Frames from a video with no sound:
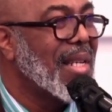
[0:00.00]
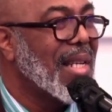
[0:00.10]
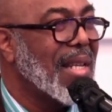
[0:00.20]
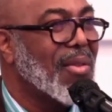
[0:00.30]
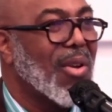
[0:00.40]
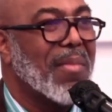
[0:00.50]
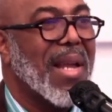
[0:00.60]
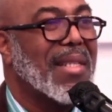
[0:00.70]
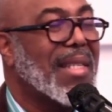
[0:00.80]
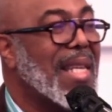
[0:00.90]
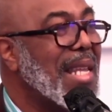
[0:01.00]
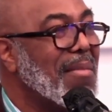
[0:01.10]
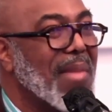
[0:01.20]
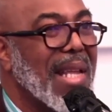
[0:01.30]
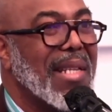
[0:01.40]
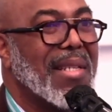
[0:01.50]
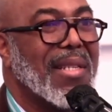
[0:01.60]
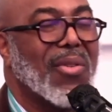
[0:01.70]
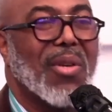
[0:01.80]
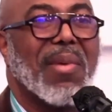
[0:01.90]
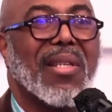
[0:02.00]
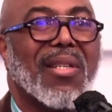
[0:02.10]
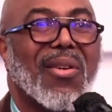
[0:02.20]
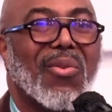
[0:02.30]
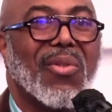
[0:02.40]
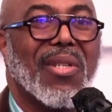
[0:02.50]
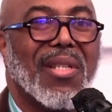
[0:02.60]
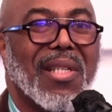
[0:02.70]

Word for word: He thought about his teammates. He thought about the coaches.